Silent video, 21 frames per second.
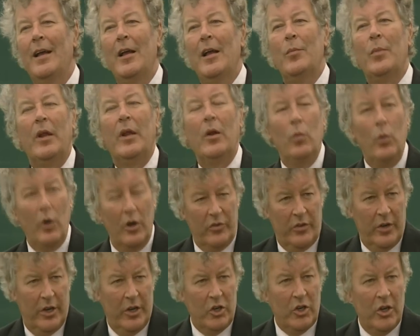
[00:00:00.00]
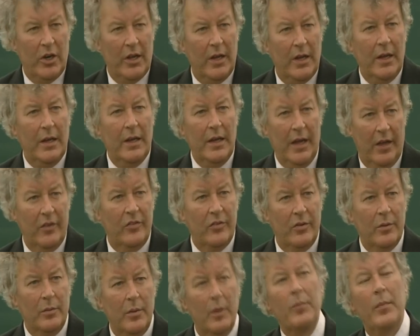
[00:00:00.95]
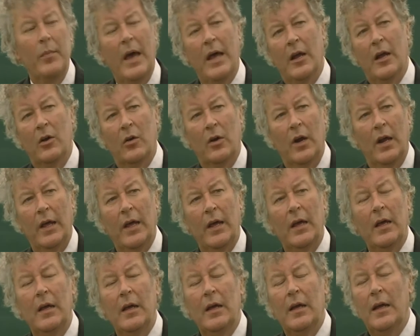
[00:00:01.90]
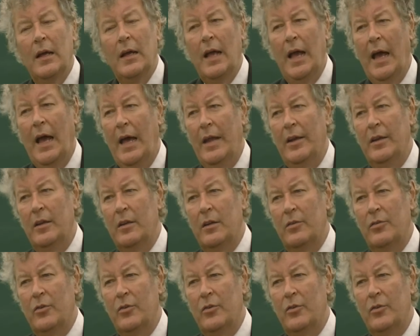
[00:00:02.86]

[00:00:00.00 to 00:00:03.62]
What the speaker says: But it was initially, yes, men only, and of